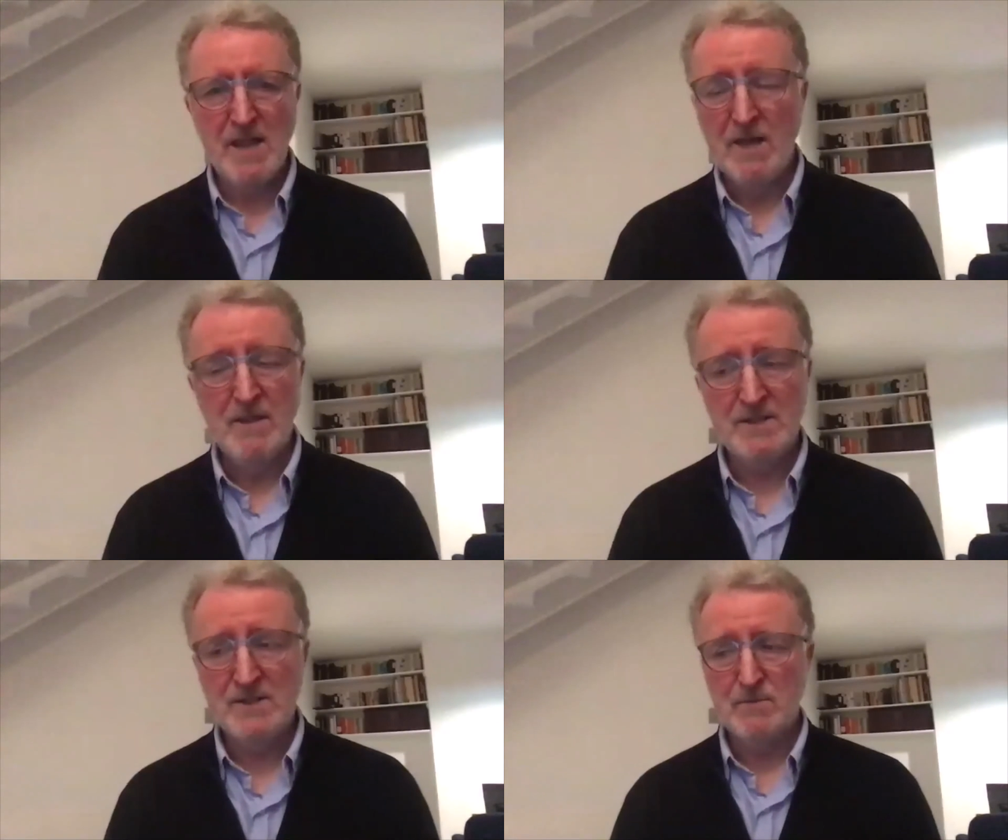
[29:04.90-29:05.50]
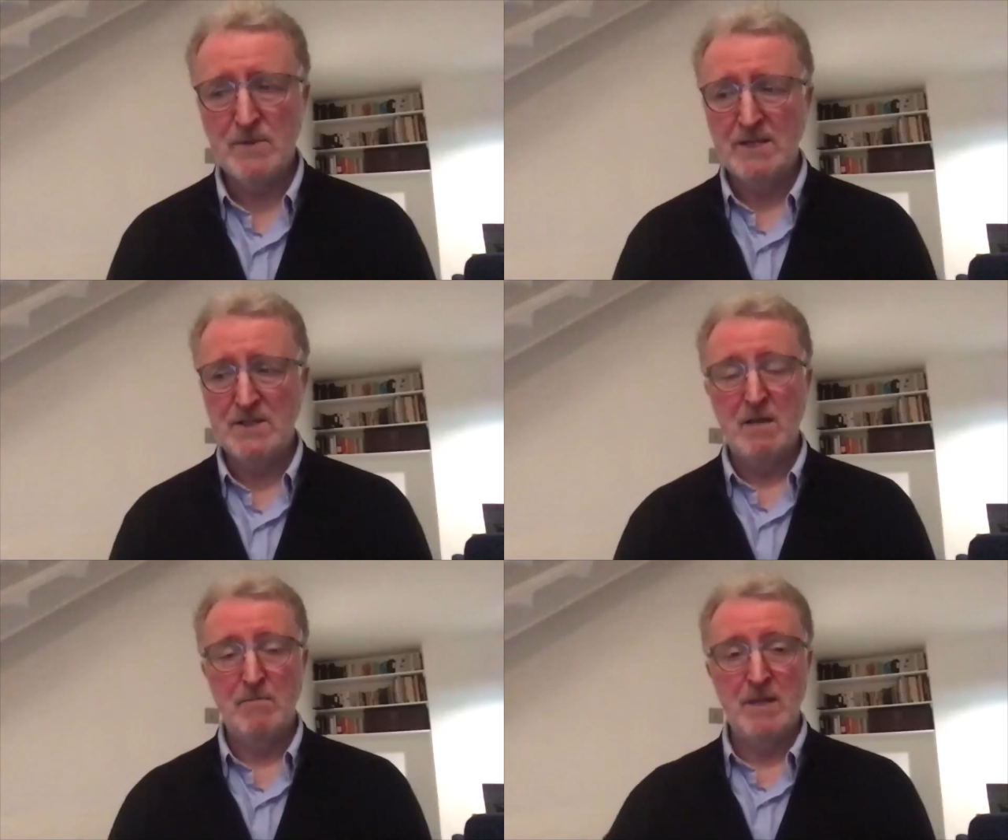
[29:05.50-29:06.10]
that's
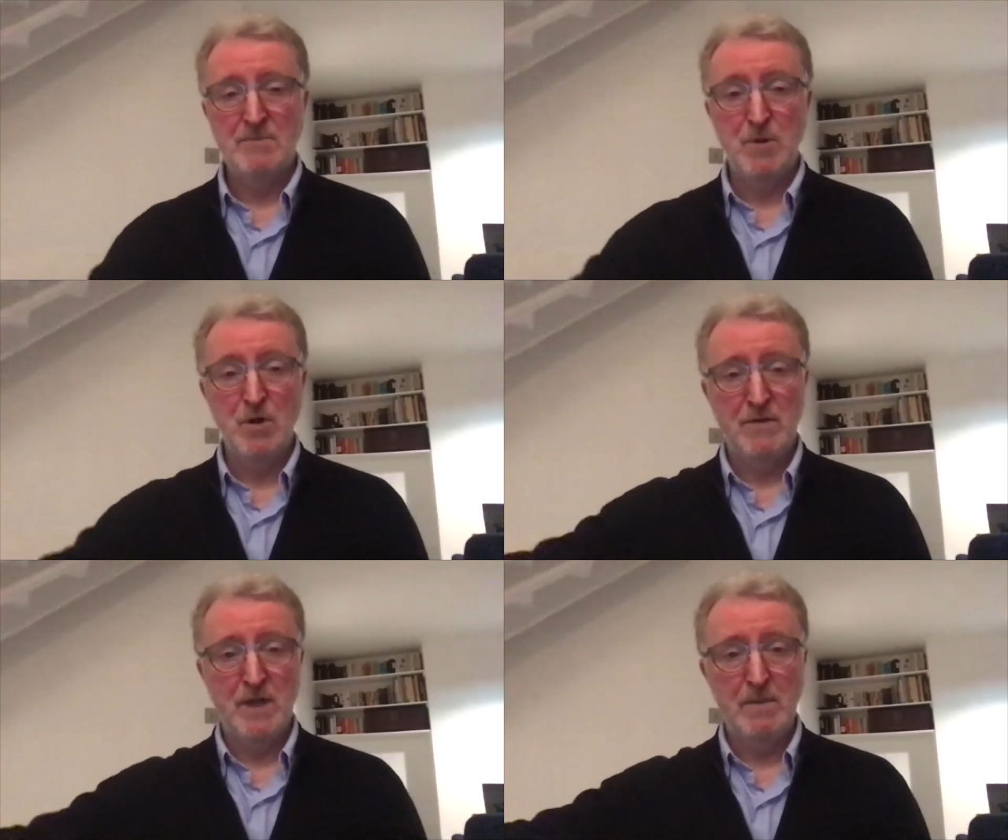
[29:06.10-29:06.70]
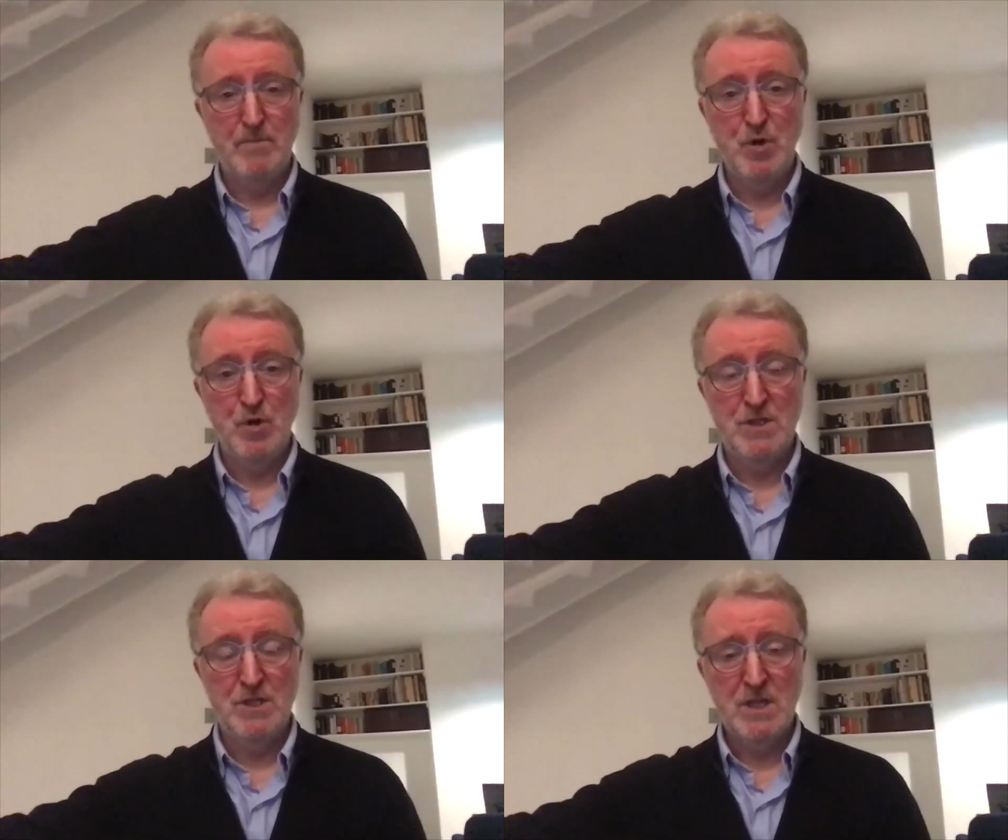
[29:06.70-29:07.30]
beautifully
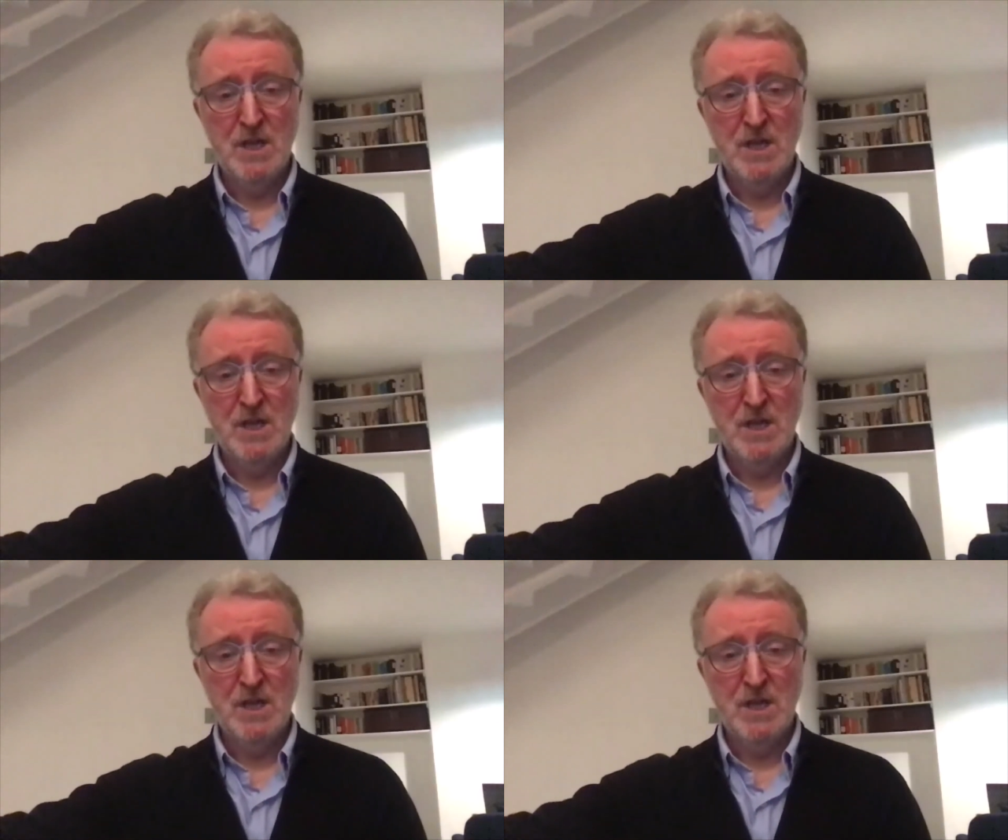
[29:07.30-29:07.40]
put.